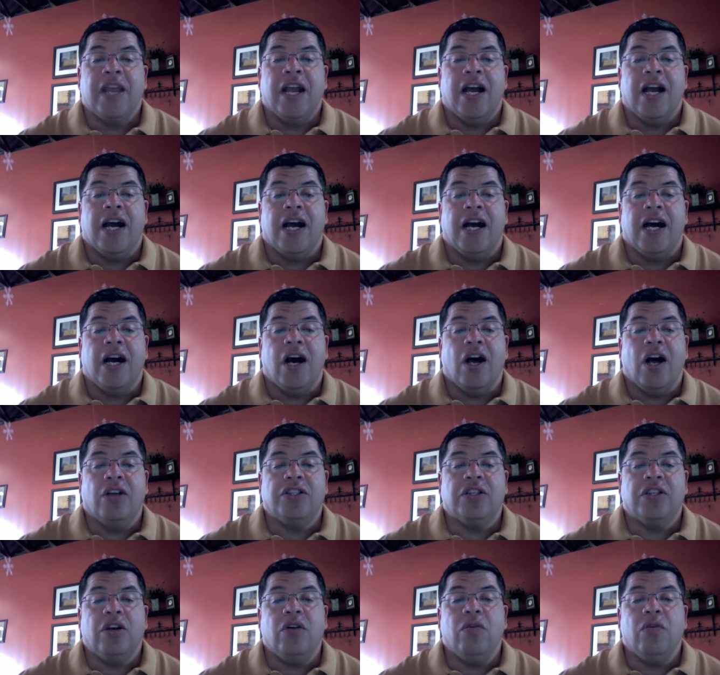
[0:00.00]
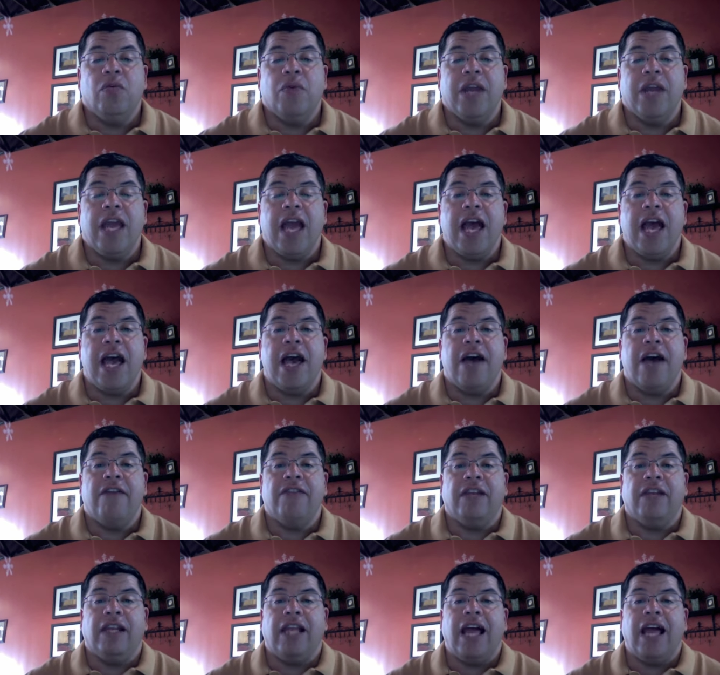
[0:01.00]
Uh, also, we
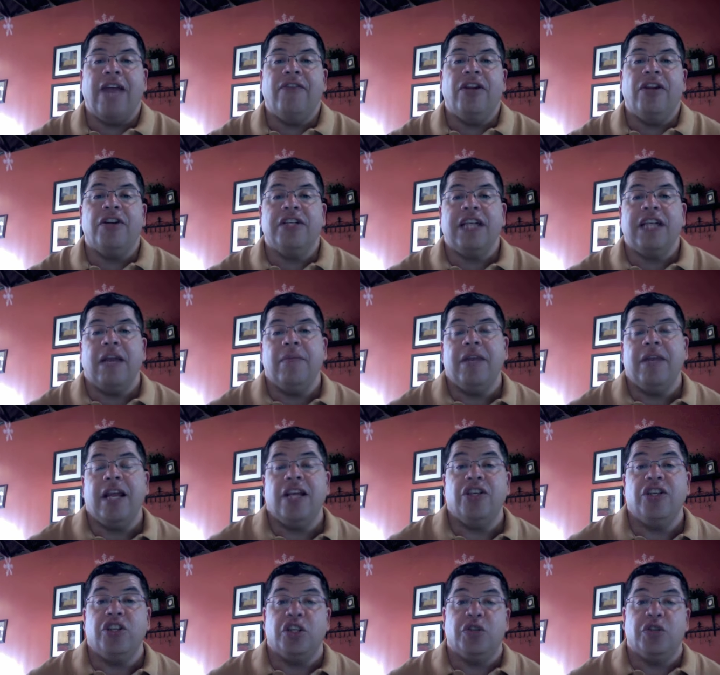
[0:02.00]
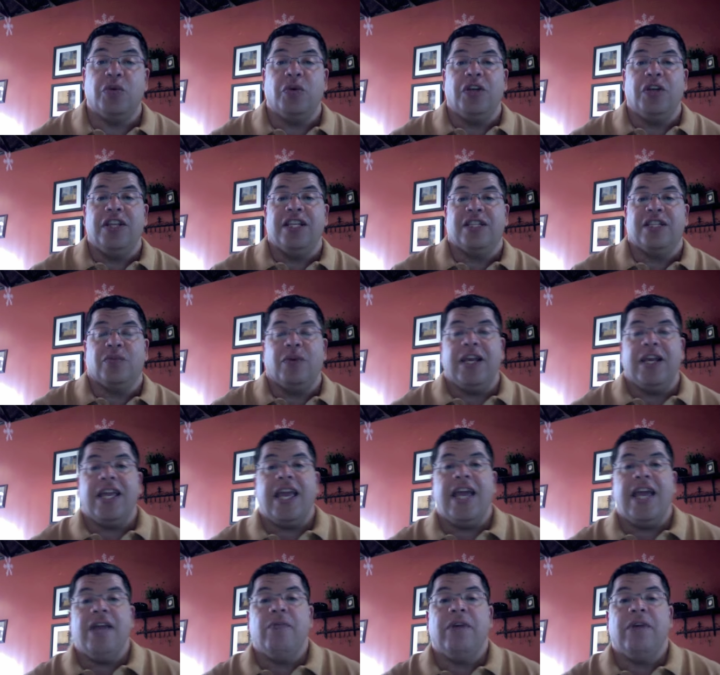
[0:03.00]
have live entertainment as usual this
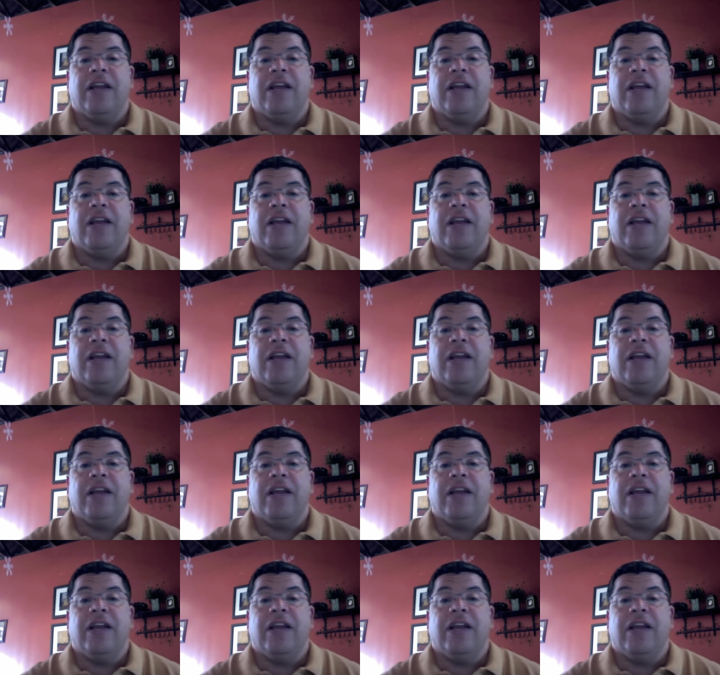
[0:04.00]
weekend.